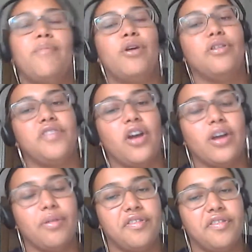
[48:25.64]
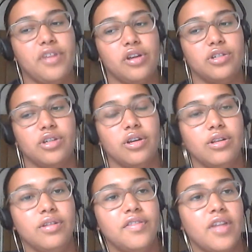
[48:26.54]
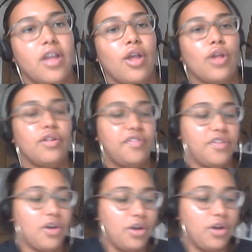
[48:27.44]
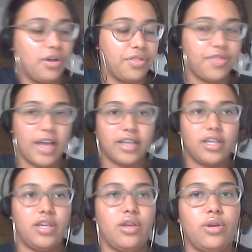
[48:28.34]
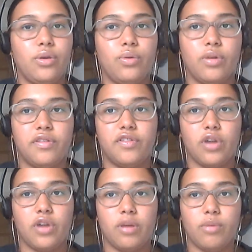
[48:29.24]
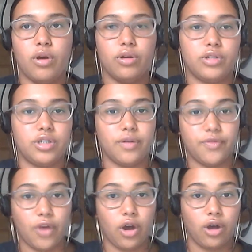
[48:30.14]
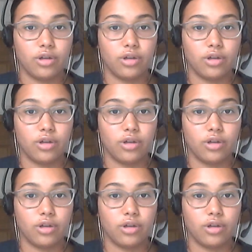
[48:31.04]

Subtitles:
post it on our socials. So thank you so much for